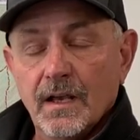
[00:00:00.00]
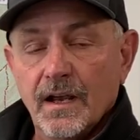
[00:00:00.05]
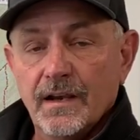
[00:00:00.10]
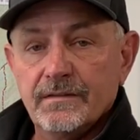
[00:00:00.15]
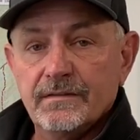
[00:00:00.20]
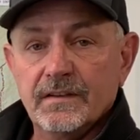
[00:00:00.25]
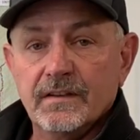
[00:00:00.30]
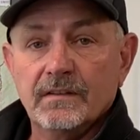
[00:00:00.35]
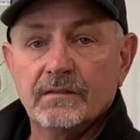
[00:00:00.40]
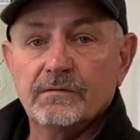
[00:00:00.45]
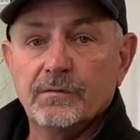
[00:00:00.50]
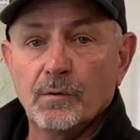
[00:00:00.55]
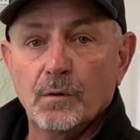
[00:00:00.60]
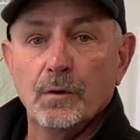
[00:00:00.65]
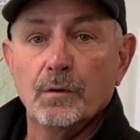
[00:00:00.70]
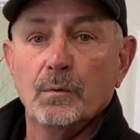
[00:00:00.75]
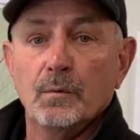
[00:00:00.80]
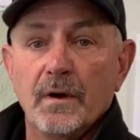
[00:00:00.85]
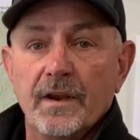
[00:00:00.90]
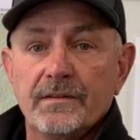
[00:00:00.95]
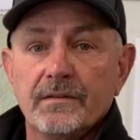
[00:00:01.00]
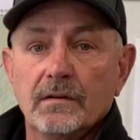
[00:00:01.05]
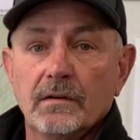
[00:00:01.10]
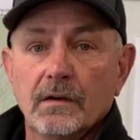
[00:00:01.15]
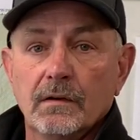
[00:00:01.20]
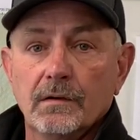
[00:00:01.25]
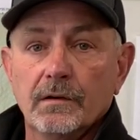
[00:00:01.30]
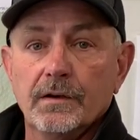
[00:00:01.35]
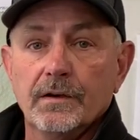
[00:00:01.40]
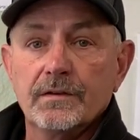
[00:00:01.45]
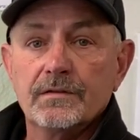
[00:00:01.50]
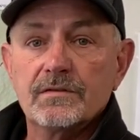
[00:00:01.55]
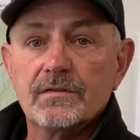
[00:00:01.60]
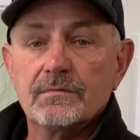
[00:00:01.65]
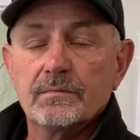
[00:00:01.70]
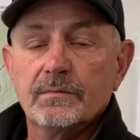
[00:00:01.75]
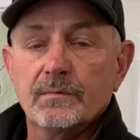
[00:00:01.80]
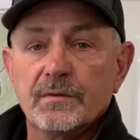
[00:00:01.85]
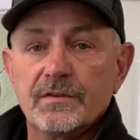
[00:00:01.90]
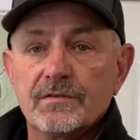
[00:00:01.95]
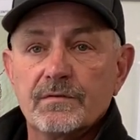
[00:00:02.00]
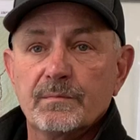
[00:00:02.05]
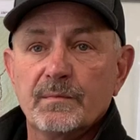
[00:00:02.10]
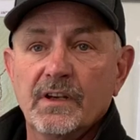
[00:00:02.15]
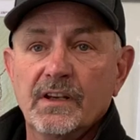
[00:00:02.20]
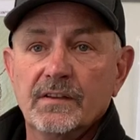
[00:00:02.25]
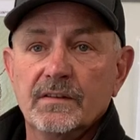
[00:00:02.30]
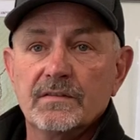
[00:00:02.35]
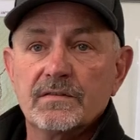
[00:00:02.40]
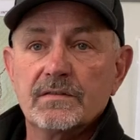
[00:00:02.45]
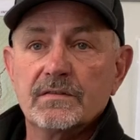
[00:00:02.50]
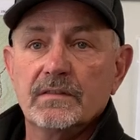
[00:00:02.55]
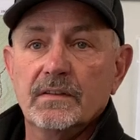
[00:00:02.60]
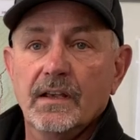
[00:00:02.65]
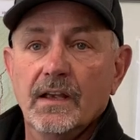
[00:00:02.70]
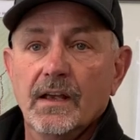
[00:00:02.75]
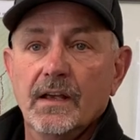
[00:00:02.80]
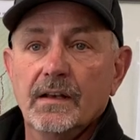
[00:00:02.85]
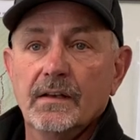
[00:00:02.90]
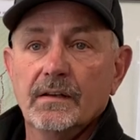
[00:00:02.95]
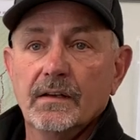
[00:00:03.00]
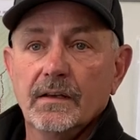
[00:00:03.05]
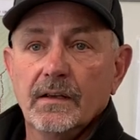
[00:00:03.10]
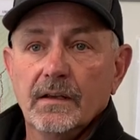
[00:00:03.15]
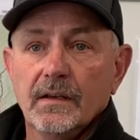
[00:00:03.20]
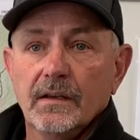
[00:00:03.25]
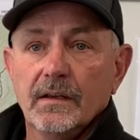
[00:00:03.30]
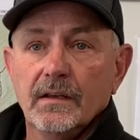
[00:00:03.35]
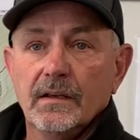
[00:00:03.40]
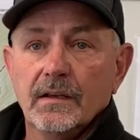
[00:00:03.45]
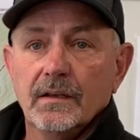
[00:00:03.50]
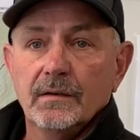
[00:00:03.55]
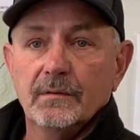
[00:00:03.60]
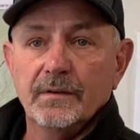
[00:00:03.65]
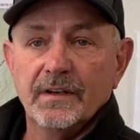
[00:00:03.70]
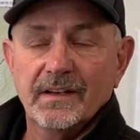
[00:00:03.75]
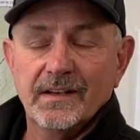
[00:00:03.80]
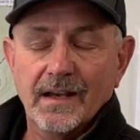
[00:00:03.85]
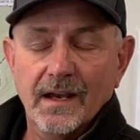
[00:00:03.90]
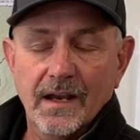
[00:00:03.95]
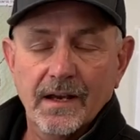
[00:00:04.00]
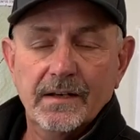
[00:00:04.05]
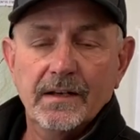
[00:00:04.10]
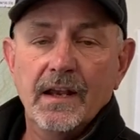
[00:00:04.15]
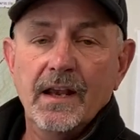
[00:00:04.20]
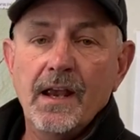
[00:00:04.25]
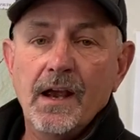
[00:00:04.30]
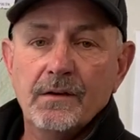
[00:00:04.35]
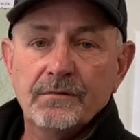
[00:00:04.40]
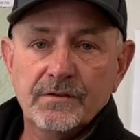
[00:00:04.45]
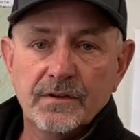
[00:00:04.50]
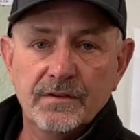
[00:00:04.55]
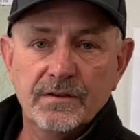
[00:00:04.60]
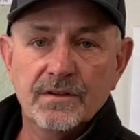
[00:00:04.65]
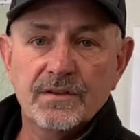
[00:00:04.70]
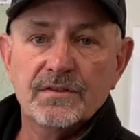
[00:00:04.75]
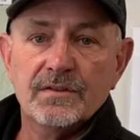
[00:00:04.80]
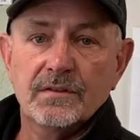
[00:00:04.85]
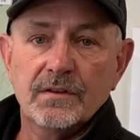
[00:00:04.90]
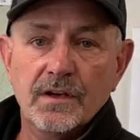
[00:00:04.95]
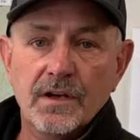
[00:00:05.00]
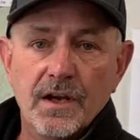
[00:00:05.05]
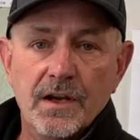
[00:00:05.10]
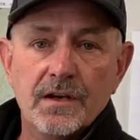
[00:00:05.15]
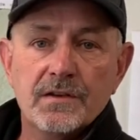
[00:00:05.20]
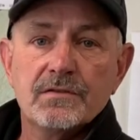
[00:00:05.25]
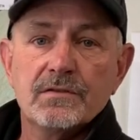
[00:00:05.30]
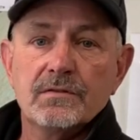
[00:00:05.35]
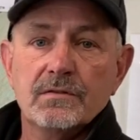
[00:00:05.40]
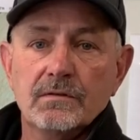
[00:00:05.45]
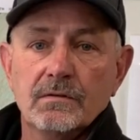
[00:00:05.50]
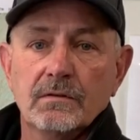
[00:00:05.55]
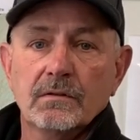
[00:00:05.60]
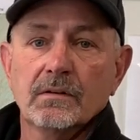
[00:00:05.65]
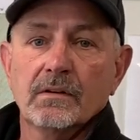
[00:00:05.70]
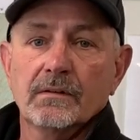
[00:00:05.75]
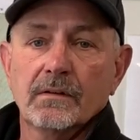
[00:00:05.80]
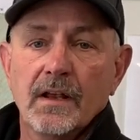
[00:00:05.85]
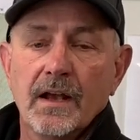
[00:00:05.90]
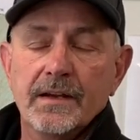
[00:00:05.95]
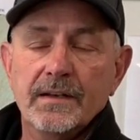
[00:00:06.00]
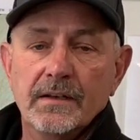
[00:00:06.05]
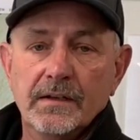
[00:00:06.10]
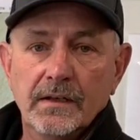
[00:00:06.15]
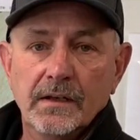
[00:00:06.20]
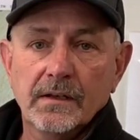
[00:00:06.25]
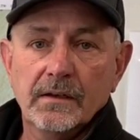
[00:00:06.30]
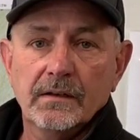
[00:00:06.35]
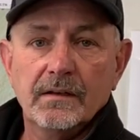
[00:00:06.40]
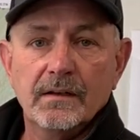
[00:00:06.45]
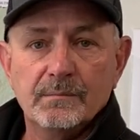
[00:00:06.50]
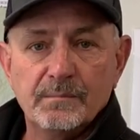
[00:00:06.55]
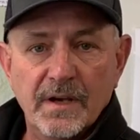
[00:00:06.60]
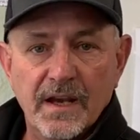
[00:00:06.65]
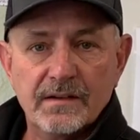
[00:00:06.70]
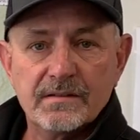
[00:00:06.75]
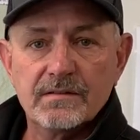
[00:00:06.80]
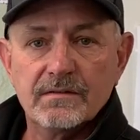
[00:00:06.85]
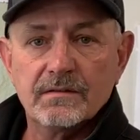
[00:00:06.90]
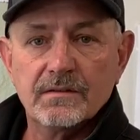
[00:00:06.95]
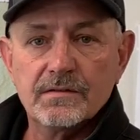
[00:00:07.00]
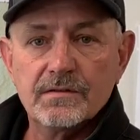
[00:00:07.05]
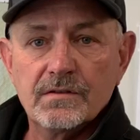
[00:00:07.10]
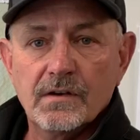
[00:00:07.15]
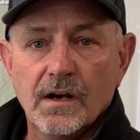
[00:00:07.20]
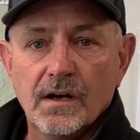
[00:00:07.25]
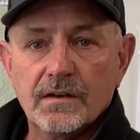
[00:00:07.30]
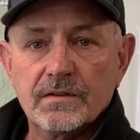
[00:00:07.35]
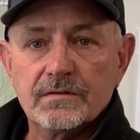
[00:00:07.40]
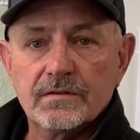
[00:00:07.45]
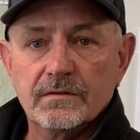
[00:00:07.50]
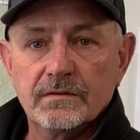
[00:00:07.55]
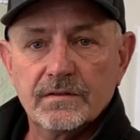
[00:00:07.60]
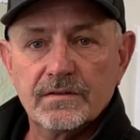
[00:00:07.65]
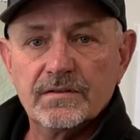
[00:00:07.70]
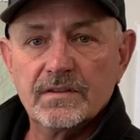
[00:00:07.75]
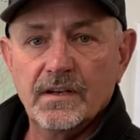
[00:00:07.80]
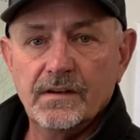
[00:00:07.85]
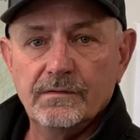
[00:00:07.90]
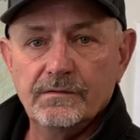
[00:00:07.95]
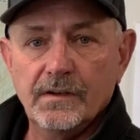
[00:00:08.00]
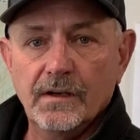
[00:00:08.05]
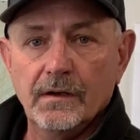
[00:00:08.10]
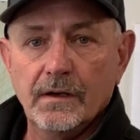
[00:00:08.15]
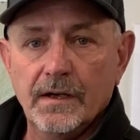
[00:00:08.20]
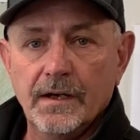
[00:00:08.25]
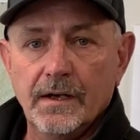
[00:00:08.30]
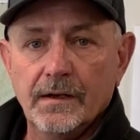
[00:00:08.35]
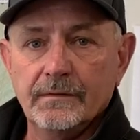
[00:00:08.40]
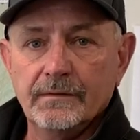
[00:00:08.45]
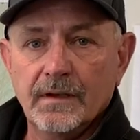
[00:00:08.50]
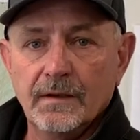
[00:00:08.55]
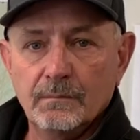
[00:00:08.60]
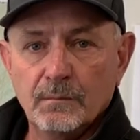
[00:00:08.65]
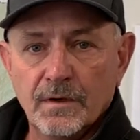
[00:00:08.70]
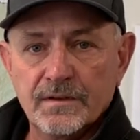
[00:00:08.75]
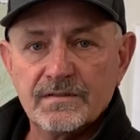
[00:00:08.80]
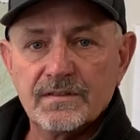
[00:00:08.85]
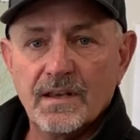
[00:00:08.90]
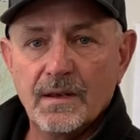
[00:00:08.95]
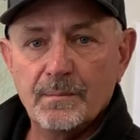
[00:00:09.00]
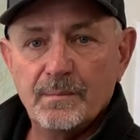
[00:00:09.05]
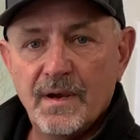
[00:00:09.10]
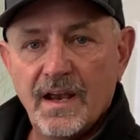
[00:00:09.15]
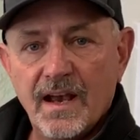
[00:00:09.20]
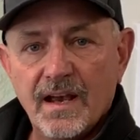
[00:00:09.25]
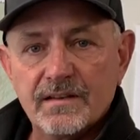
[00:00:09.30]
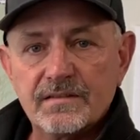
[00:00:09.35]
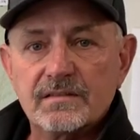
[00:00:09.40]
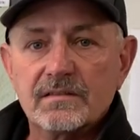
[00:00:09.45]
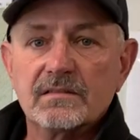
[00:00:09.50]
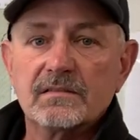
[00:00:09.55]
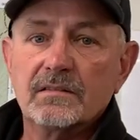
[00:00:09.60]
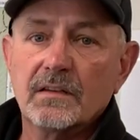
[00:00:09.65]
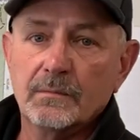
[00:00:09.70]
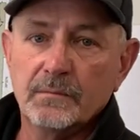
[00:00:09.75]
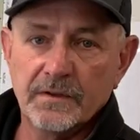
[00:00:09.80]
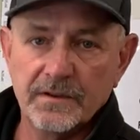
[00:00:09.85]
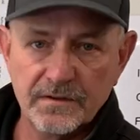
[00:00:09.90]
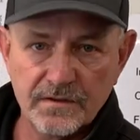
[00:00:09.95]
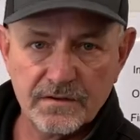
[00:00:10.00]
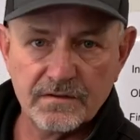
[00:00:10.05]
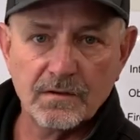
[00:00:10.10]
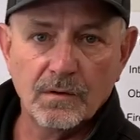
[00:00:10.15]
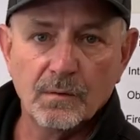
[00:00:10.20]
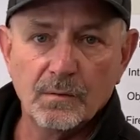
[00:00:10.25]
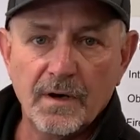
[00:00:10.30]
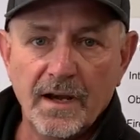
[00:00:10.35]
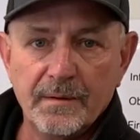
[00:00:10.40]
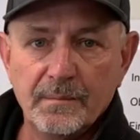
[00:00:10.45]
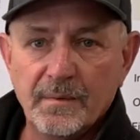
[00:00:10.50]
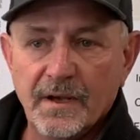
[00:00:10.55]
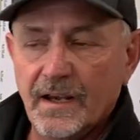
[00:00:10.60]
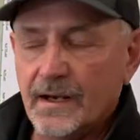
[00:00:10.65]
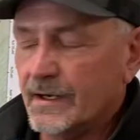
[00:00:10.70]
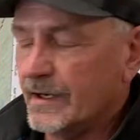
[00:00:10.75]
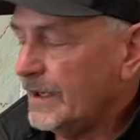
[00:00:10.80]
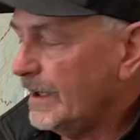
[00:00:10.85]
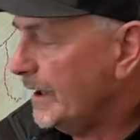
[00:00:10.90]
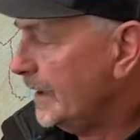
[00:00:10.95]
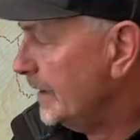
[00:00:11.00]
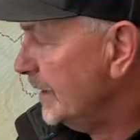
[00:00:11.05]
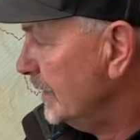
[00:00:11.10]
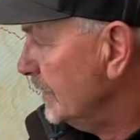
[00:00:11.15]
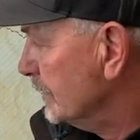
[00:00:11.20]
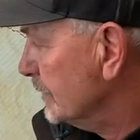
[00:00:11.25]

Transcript: I think, 4 weather alerts, which means that we kind of have to disengage due to the lightning, get back to the trucks or a safe area, and then once that passes, then we just go right back at it.